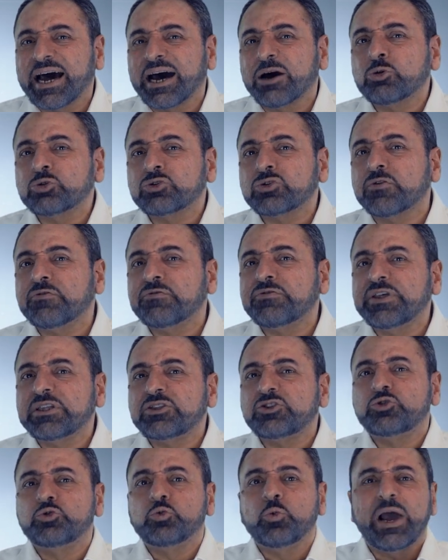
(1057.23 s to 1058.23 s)
out of
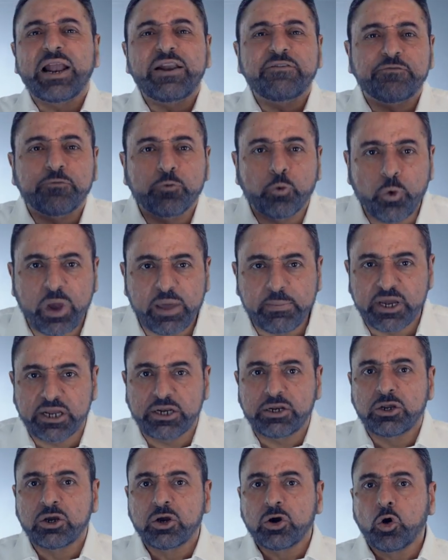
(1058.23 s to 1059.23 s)
the 12
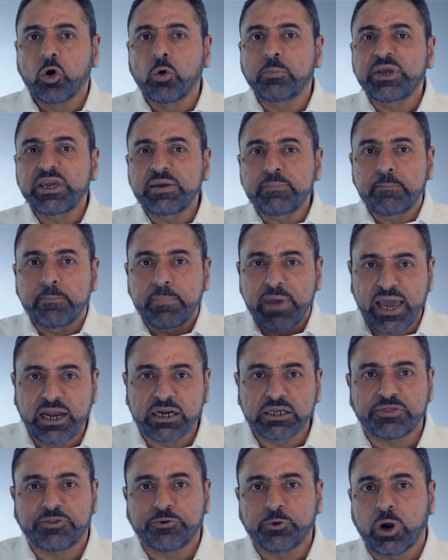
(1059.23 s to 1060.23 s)
women whom he
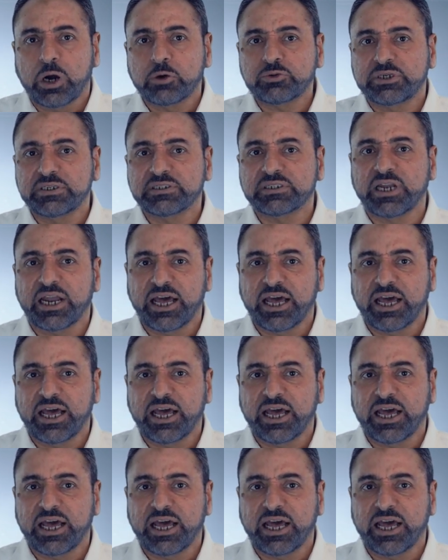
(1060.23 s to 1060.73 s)
married throughout his